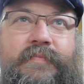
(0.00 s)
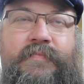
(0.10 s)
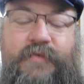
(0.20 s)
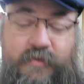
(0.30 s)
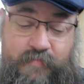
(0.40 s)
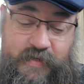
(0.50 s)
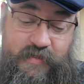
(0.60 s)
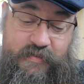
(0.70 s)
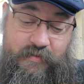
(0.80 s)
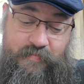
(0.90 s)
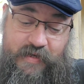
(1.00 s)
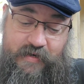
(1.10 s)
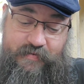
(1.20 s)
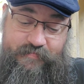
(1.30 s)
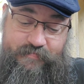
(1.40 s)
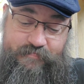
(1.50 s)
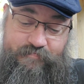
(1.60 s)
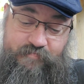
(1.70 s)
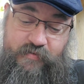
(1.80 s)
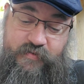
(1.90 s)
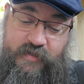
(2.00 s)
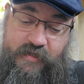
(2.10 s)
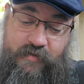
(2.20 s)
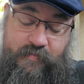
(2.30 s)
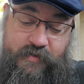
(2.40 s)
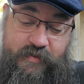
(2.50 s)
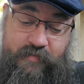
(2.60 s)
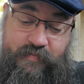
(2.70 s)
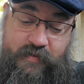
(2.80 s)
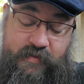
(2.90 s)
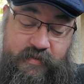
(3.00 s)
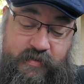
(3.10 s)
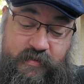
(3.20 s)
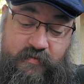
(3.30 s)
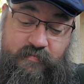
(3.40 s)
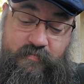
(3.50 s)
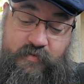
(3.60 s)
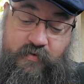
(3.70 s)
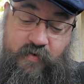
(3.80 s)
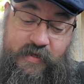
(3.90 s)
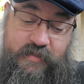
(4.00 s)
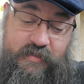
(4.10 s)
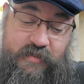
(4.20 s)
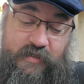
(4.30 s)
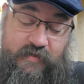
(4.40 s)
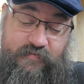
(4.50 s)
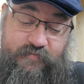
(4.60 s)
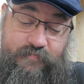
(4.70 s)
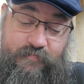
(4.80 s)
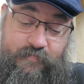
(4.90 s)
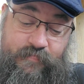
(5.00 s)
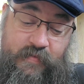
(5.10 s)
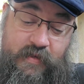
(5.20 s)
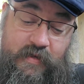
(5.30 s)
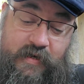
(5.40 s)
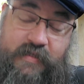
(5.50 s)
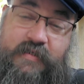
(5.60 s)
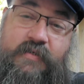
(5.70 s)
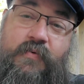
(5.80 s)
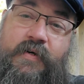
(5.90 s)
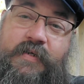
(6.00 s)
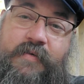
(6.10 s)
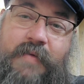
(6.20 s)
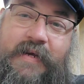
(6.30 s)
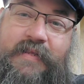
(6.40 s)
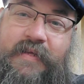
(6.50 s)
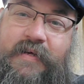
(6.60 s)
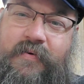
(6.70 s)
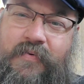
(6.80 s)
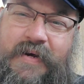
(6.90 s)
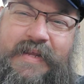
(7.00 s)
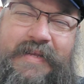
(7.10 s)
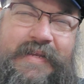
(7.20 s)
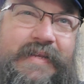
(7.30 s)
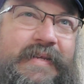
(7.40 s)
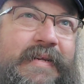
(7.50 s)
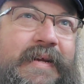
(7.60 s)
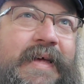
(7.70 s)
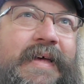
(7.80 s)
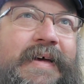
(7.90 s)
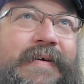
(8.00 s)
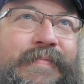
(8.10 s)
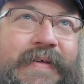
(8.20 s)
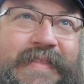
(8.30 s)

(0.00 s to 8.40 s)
should be in some kind of museum or something. It's just great stuff. Now this is one you might think, what? But